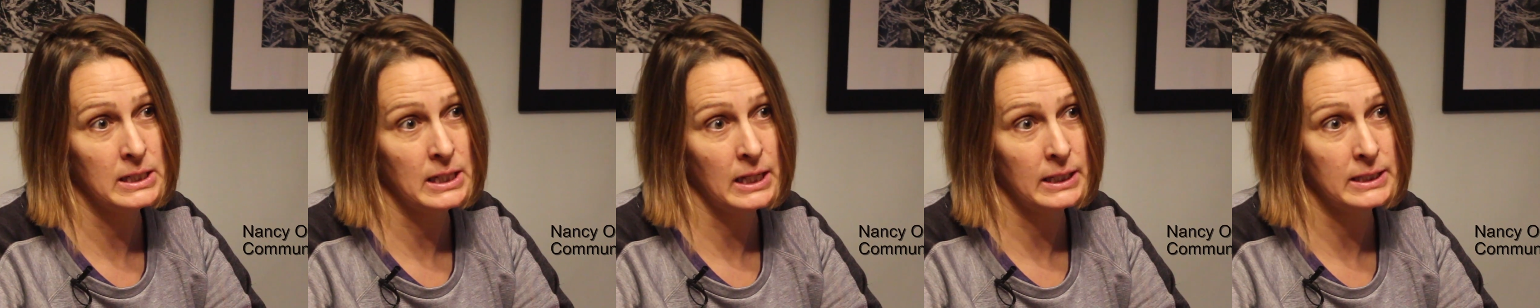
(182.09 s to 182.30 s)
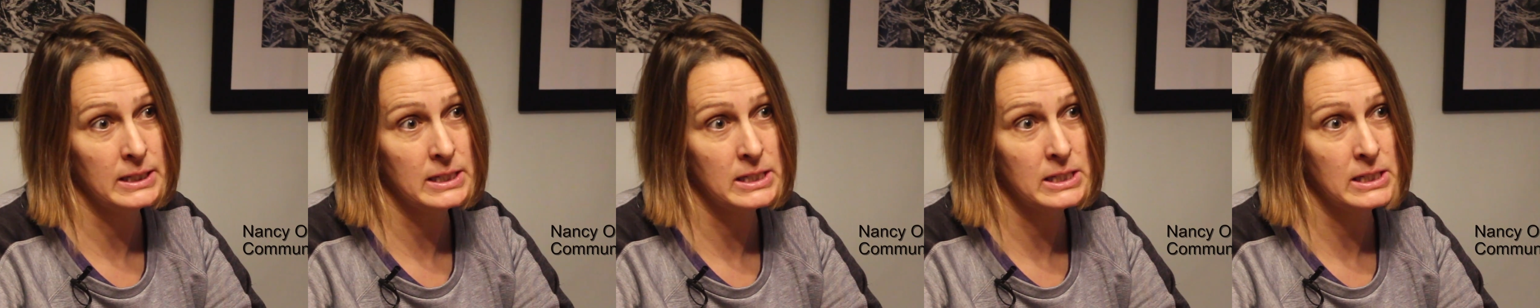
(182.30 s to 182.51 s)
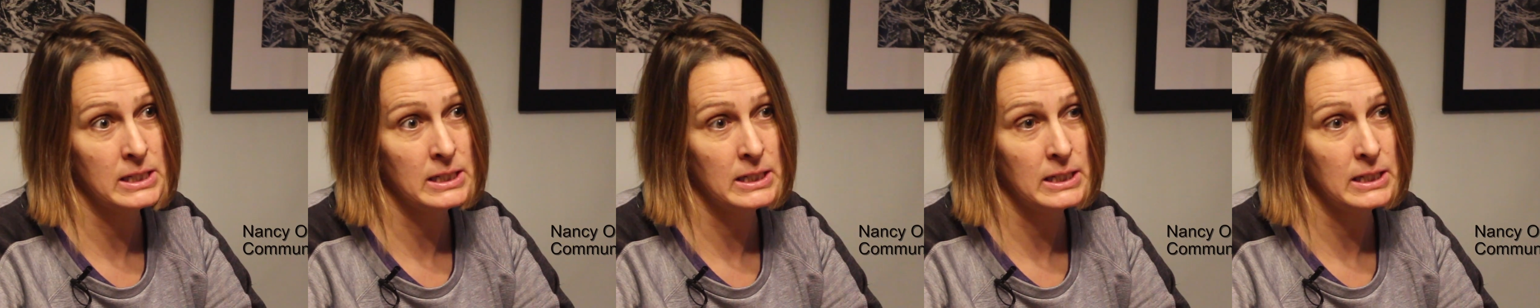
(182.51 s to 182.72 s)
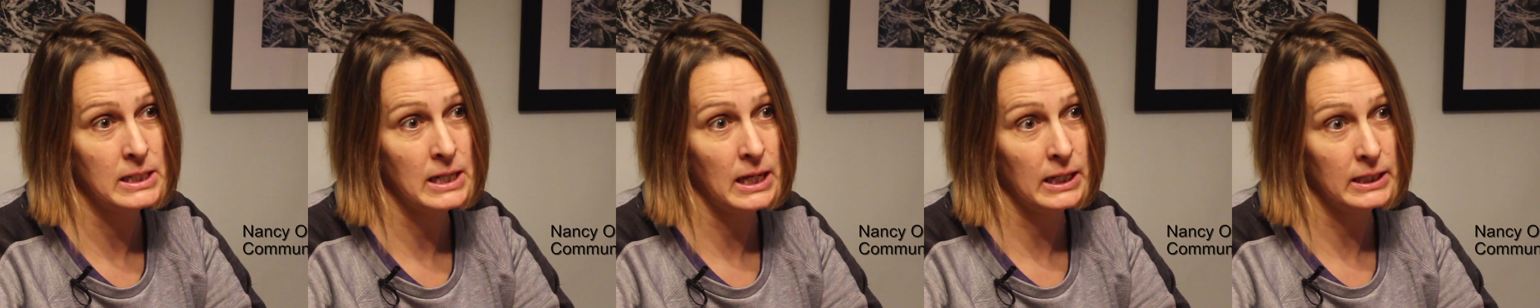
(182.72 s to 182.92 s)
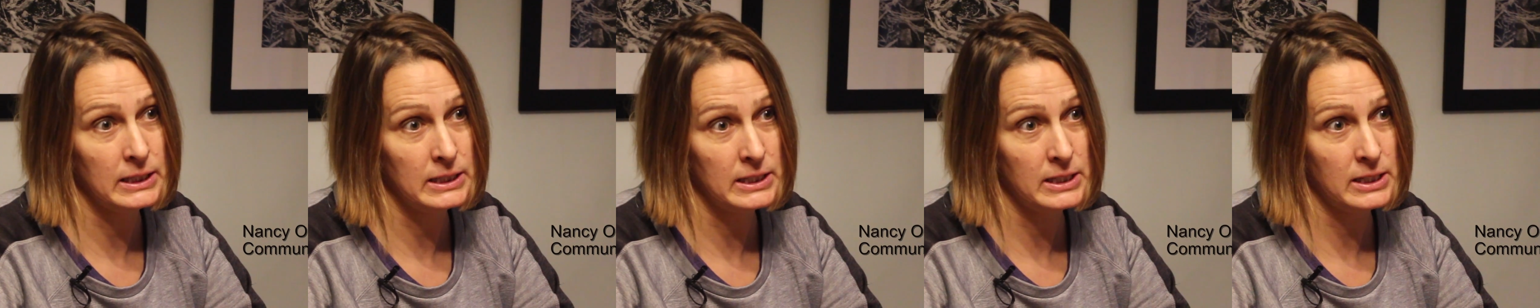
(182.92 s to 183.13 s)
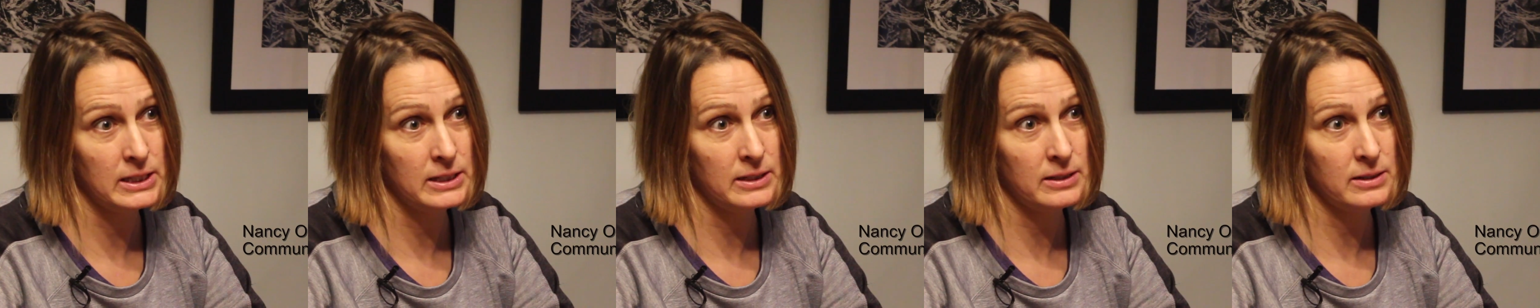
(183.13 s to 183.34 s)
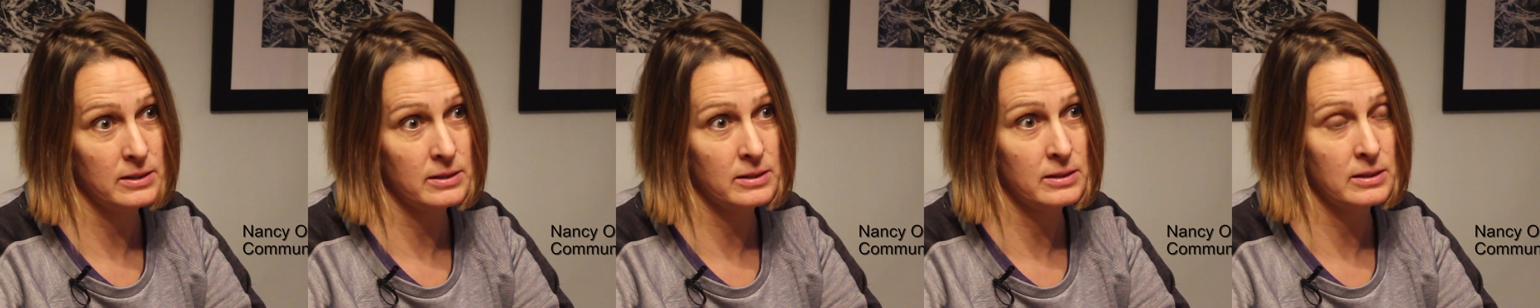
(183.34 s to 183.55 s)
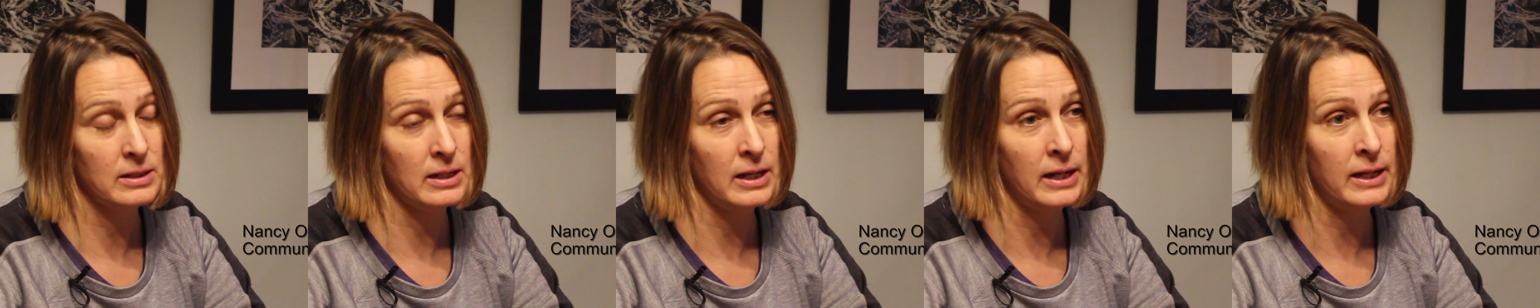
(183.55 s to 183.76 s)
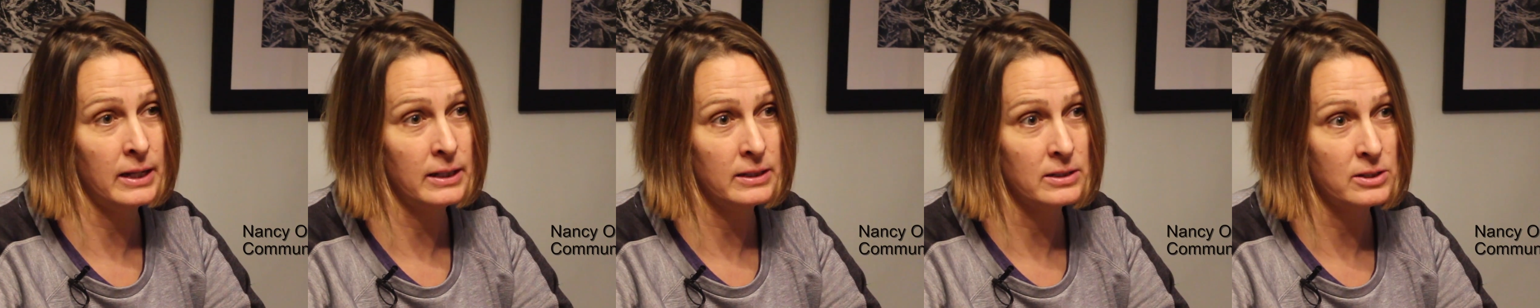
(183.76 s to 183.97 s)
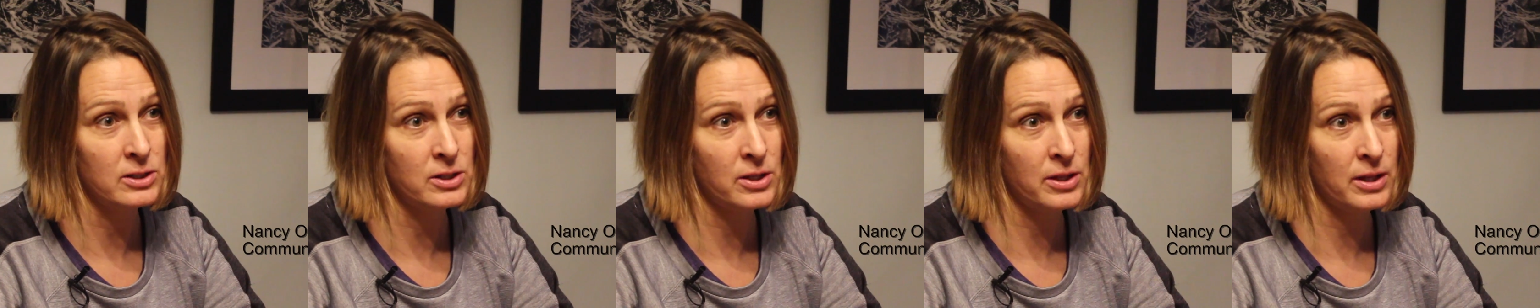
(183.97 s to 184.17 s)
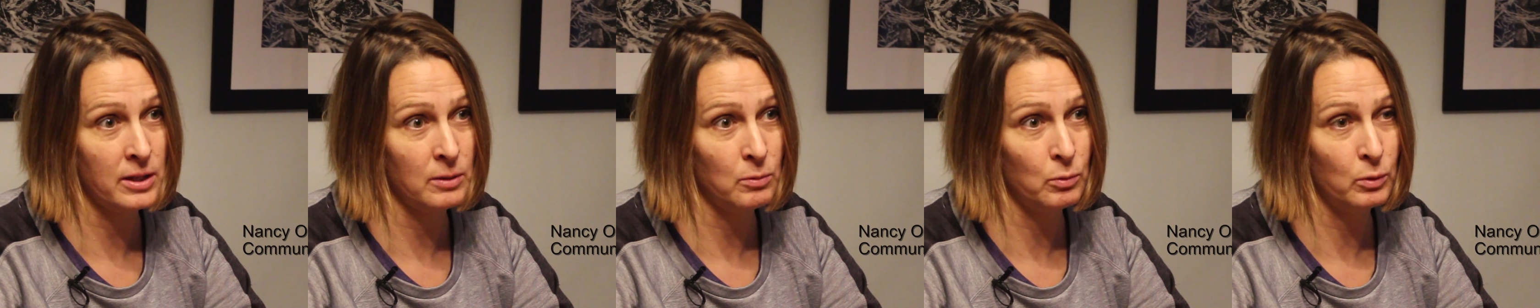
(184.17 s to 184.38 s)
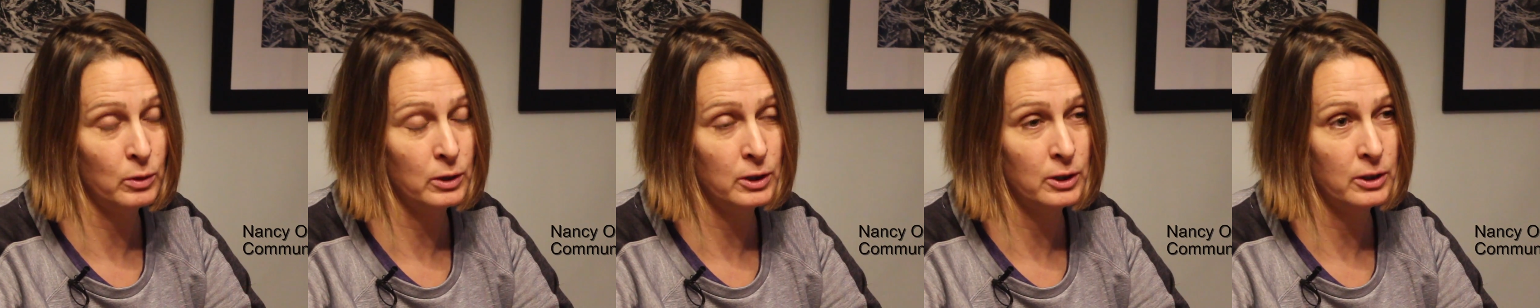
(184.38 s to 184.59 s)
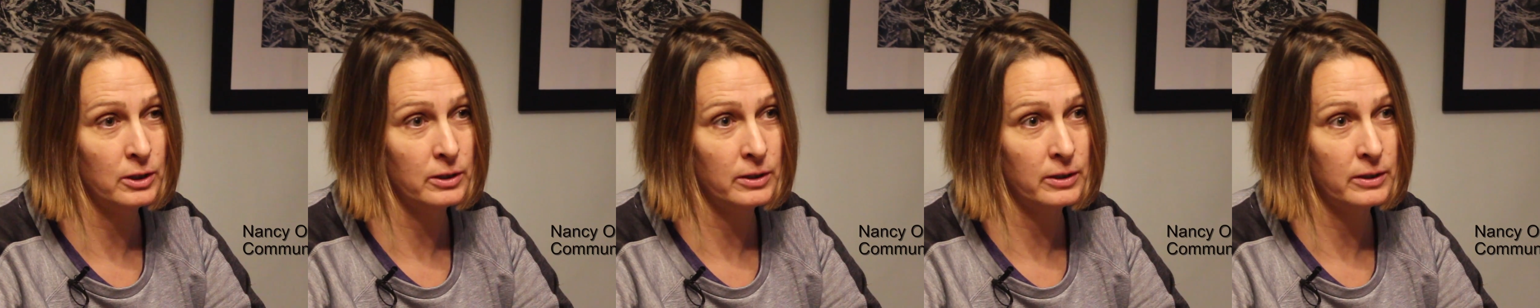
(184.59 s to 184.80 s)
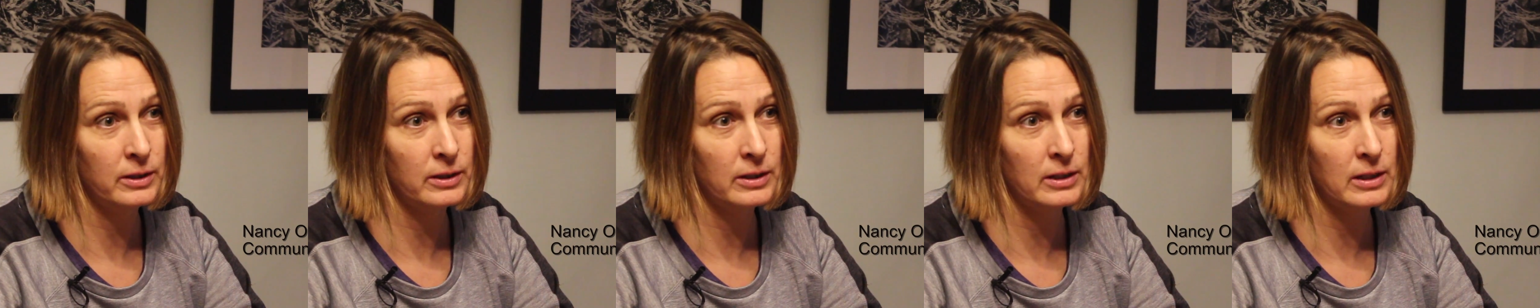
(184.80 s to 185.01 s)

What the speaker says: 1990s, and they were,